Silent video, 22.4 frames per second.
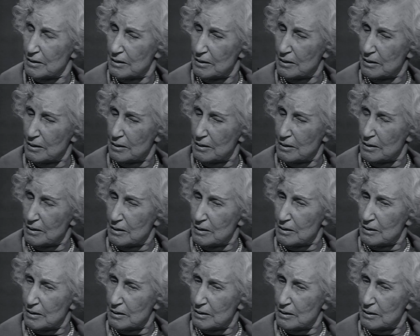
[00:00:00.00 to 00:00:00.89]
yourself
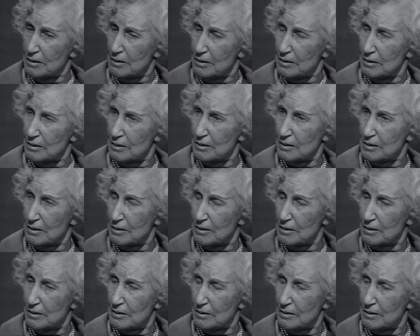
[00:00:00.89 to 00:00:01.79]
must have wanted to
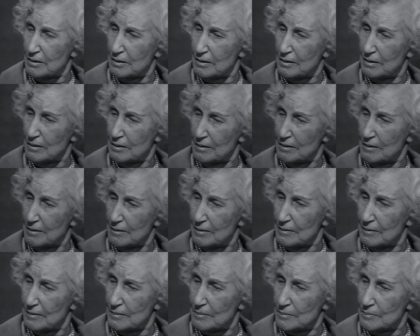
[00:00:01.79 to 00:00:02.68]
seize
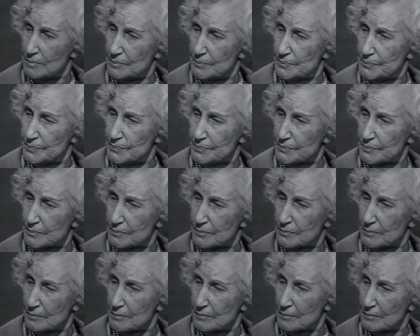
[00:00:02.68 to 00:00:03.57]
opportunities for your
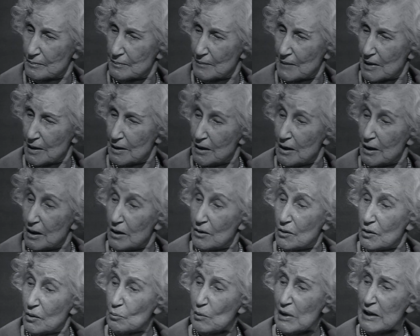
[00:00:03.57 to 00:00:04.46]
own
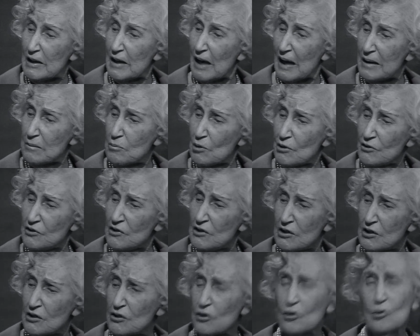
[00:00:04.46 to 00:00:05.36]
um, scope well, of your
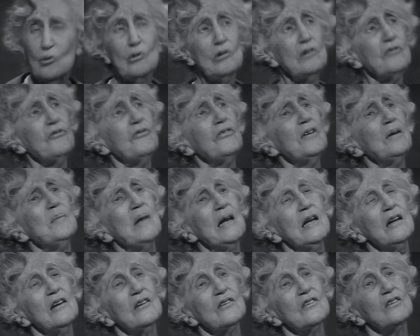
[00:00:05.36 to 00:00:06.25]
intelligence. Well, I wasn't a
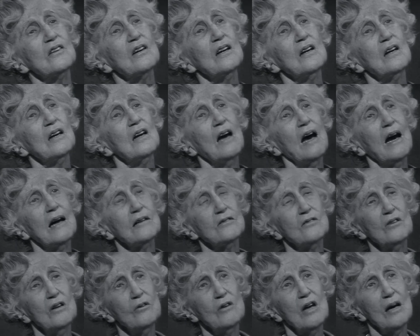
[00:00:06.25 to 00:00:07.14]
feminist.
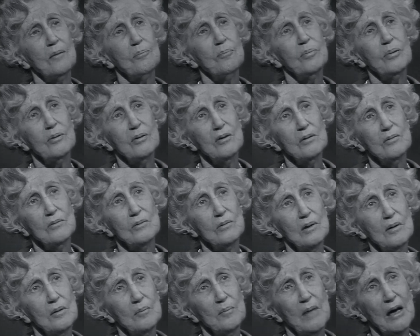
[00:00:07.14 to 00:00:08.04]
I'd grown up
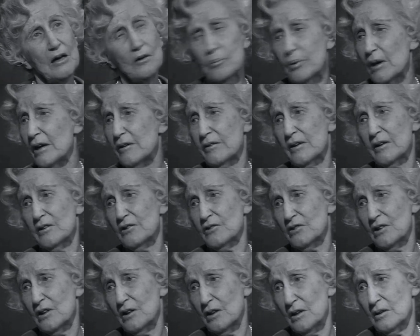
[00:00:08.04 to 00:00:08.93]
uh, among
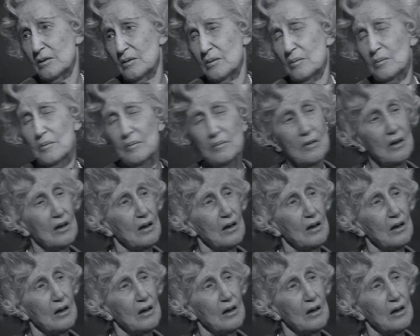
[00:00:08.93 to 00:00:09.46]
brothers and